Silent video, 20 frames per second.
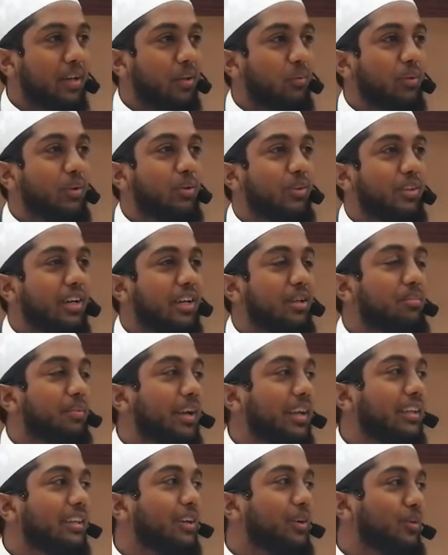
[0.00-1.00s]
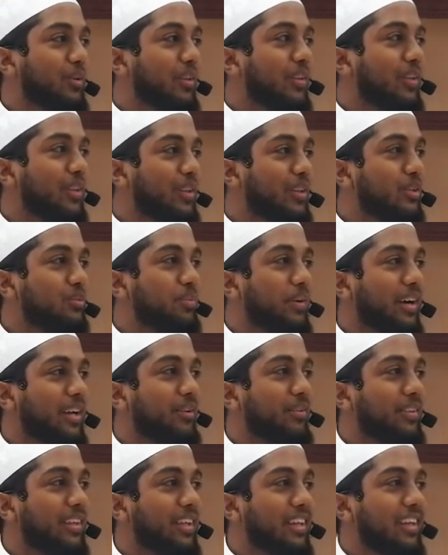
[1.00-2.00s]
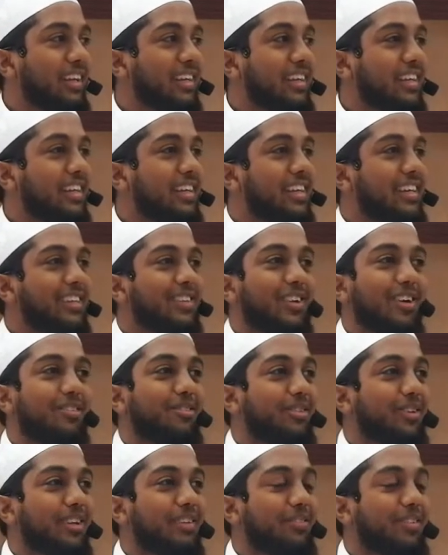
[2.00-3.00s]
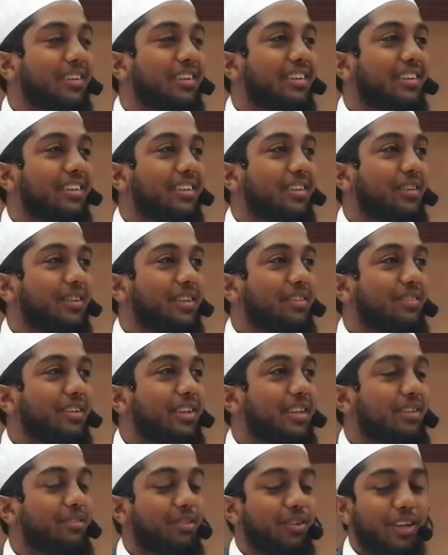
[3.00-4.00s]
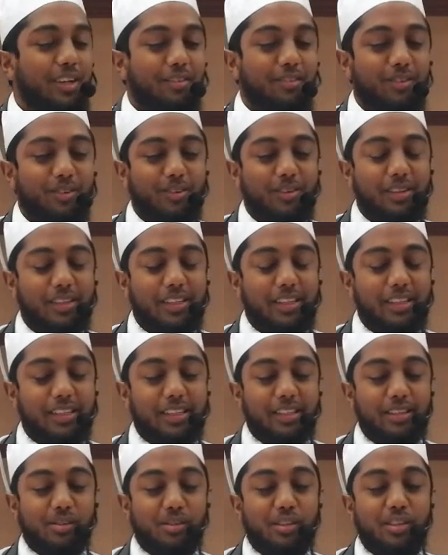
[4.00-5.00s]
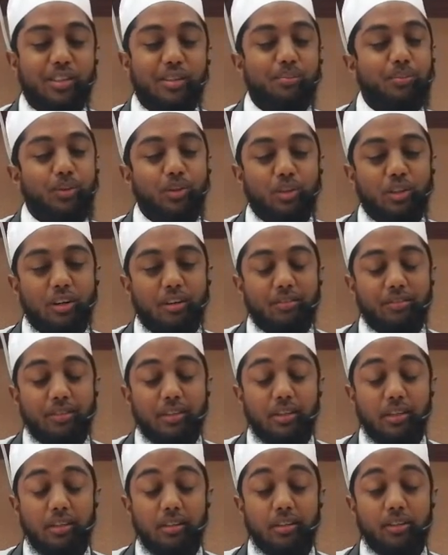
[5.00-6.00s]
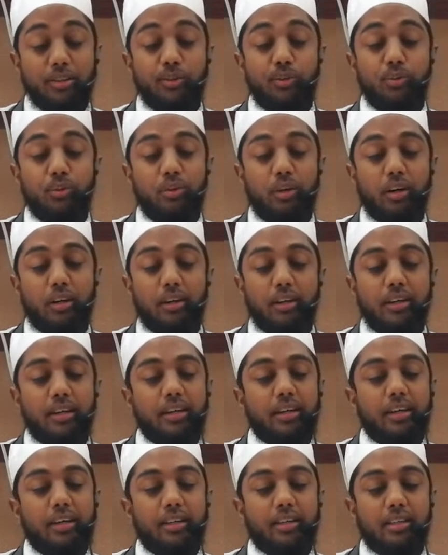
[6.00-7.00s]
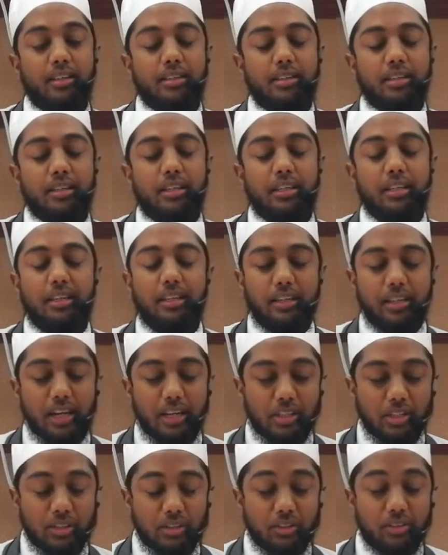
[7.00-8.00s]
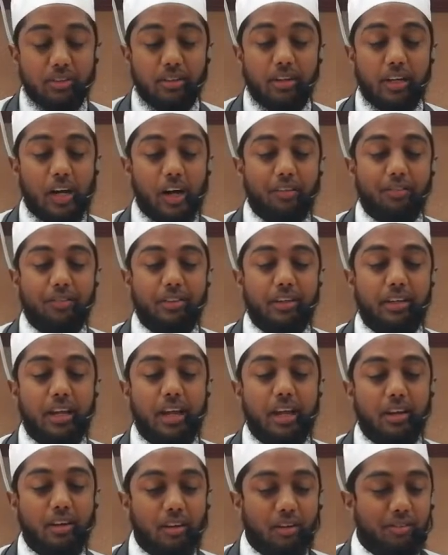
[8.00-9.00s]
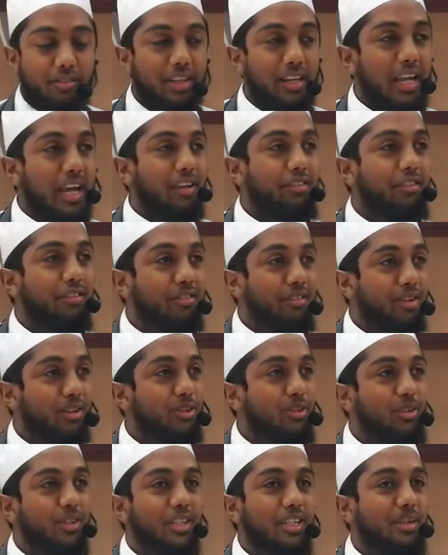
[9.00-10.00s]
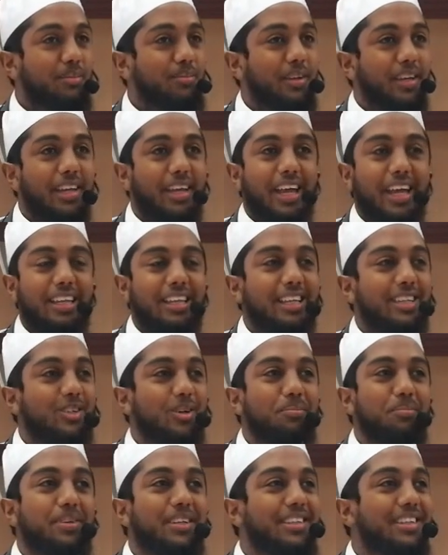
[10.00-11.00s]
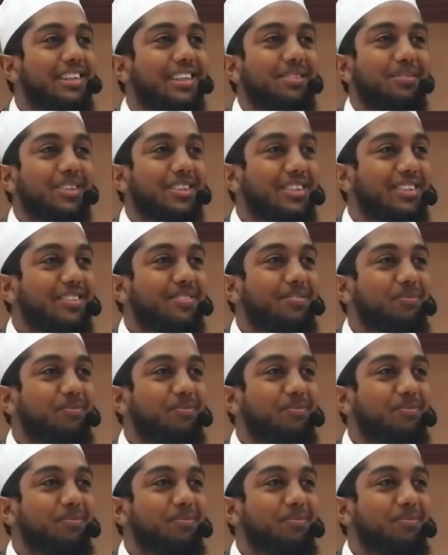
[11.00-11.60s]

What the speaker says: And when you turn back, know that Allah subhanahu wa ta'ala is forgiving, will definitely forgive you. So this is the beauty of the surah. It is an indication of the end of the life of Rasulullah, and he has completed his mission.